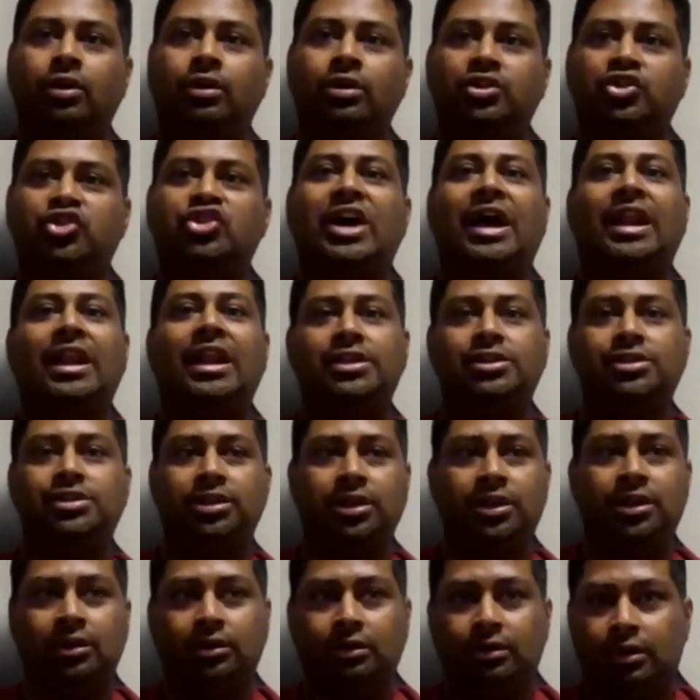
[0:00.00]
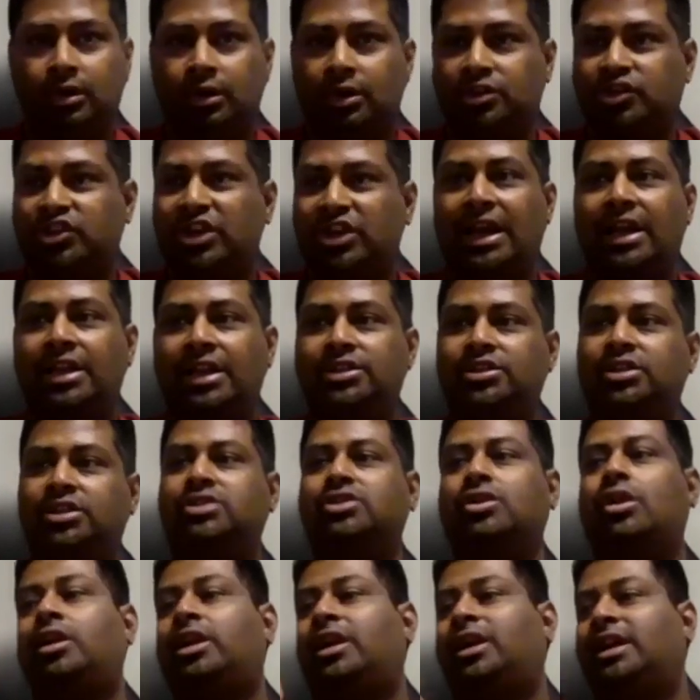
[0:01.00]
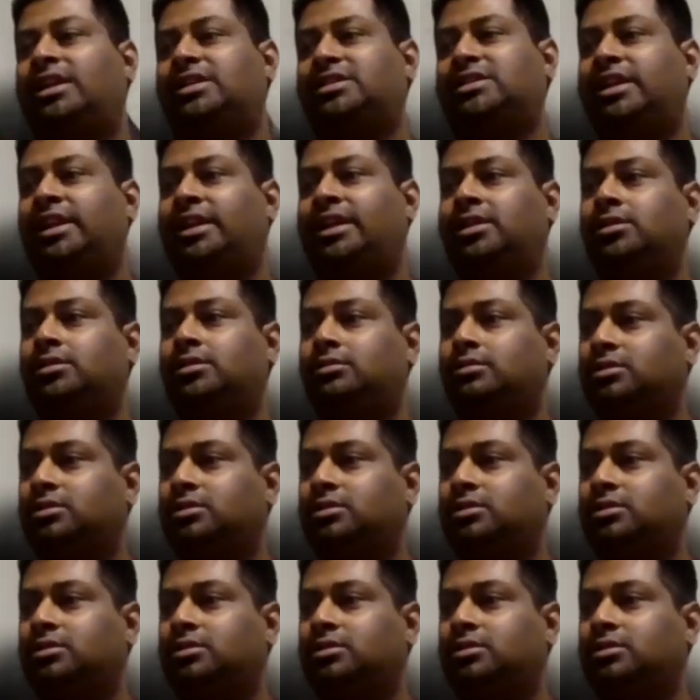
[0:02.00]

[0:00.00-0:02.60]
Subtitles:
challenging challenges, or it has seen